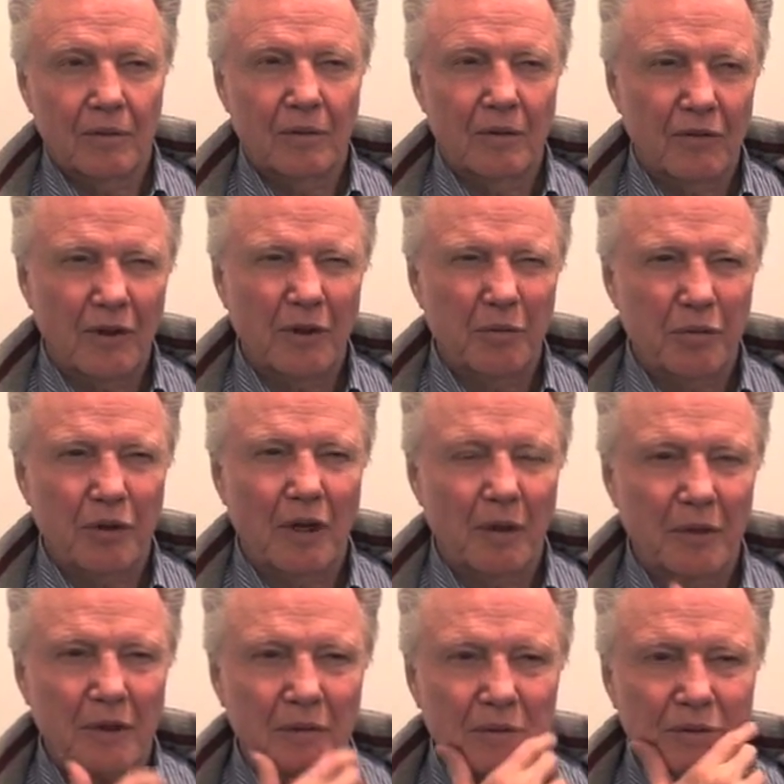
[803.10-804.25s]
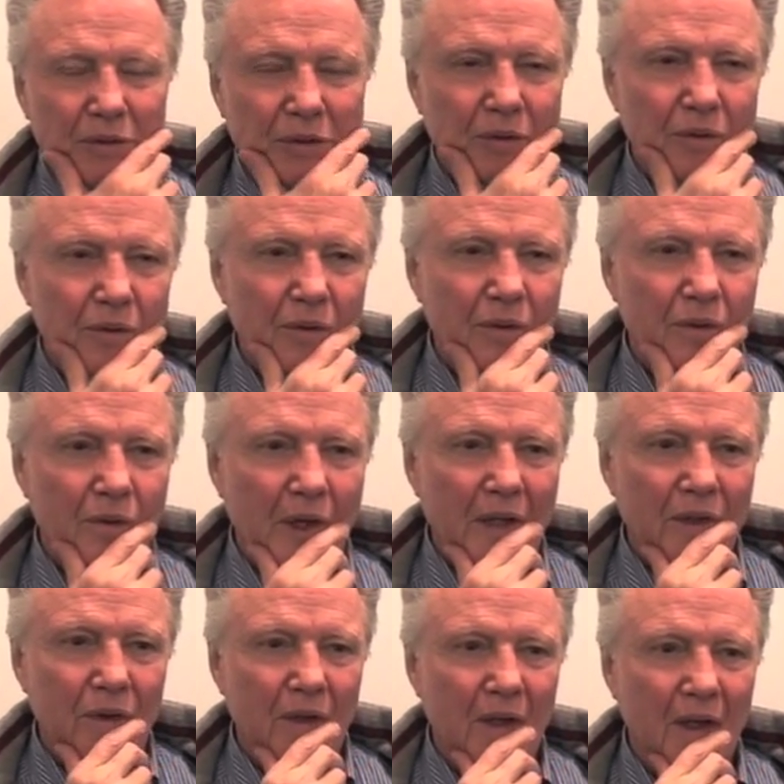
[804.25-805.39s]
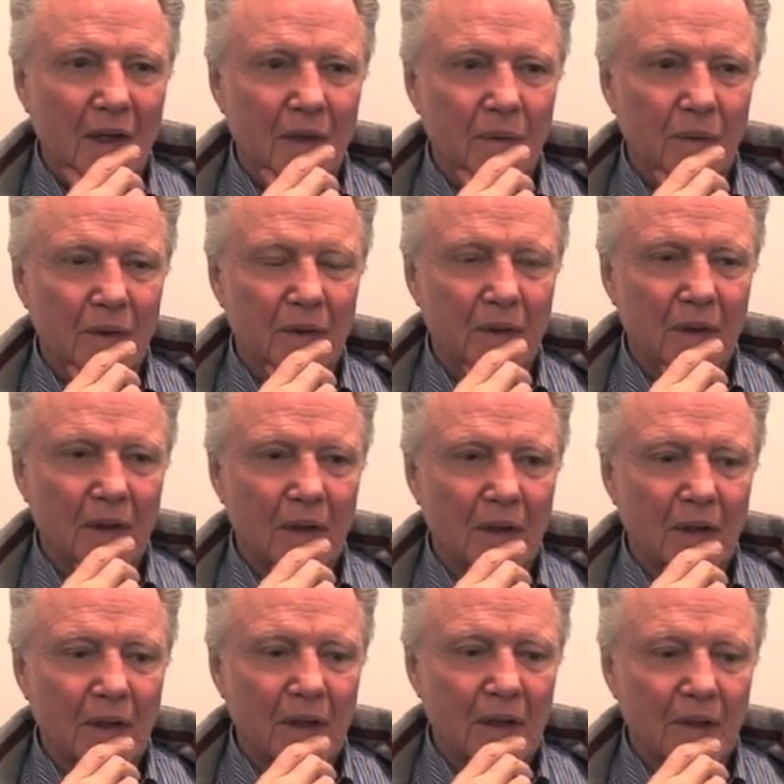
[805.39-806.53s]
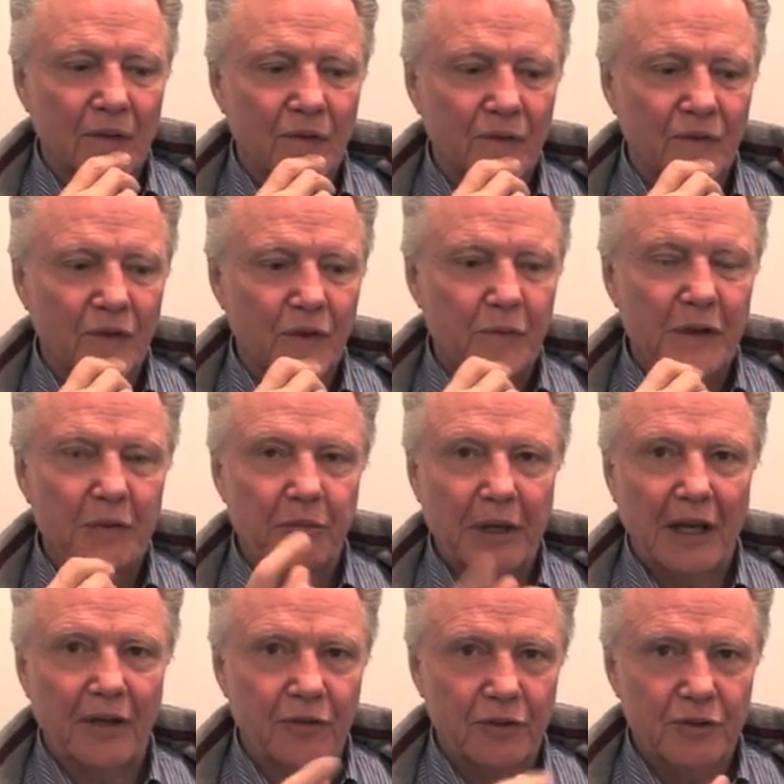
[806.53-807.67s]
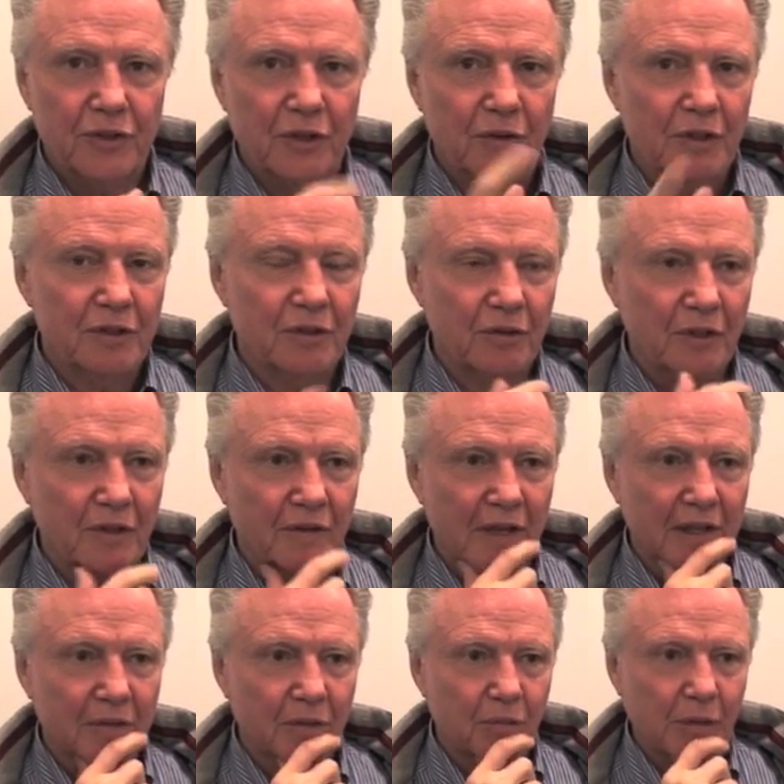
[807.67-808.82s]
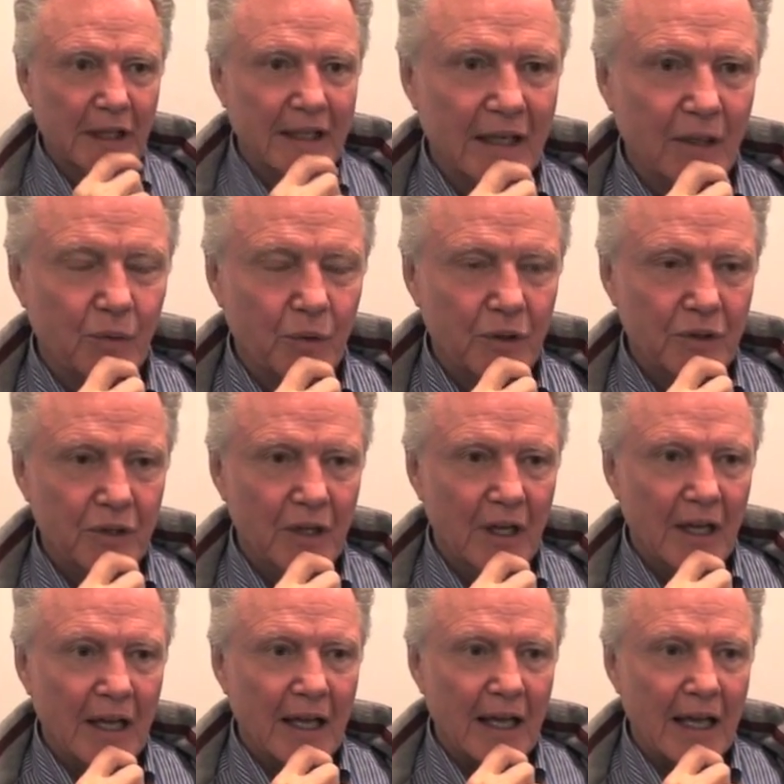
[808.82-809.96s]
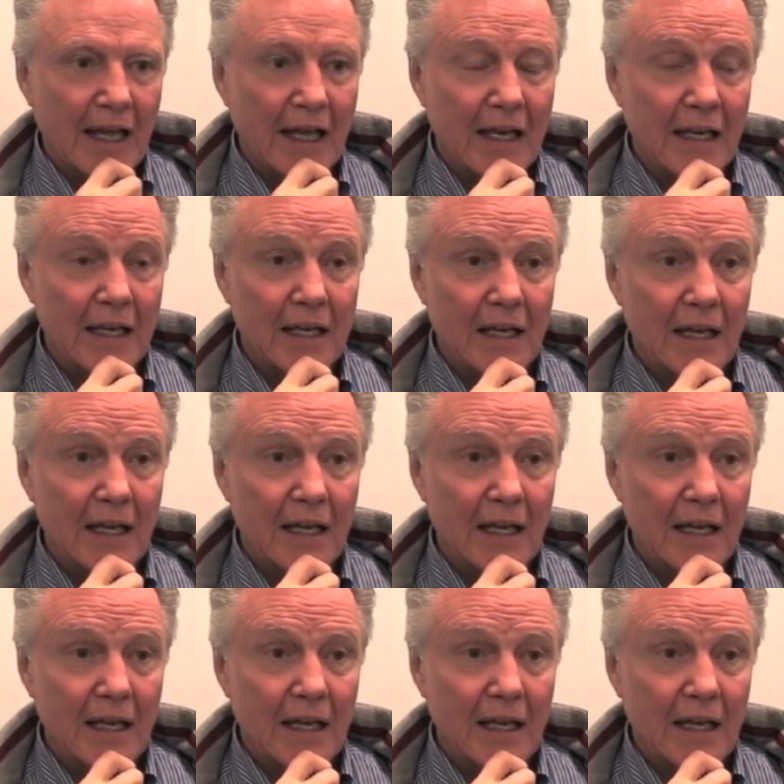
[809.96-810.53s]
very prominent director in Hollywood for the Pink Panther series and all of that, Blake Edwards, and